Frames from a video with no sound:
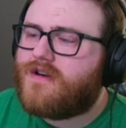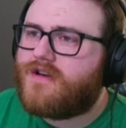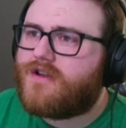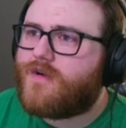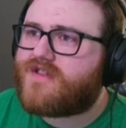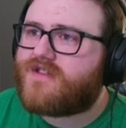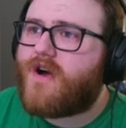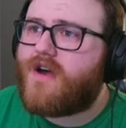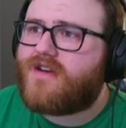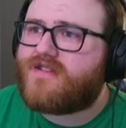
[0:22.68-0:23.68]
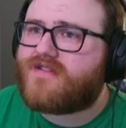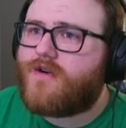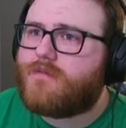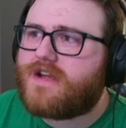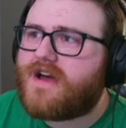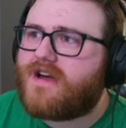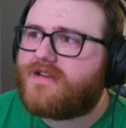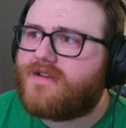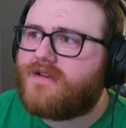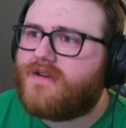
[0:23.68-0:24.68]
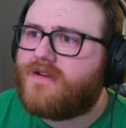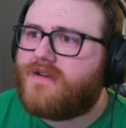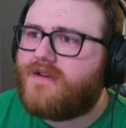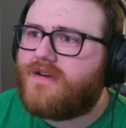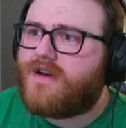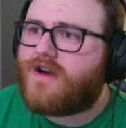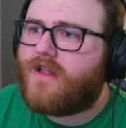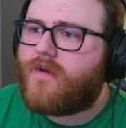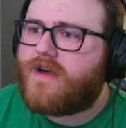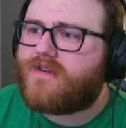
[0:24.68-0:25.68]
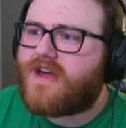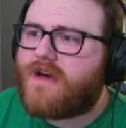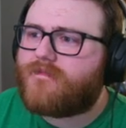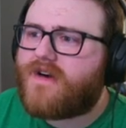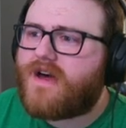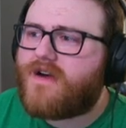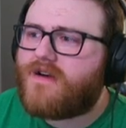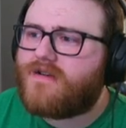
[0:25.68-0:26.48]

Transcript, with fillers: Towards a dark and stormy night, and all around the campfire,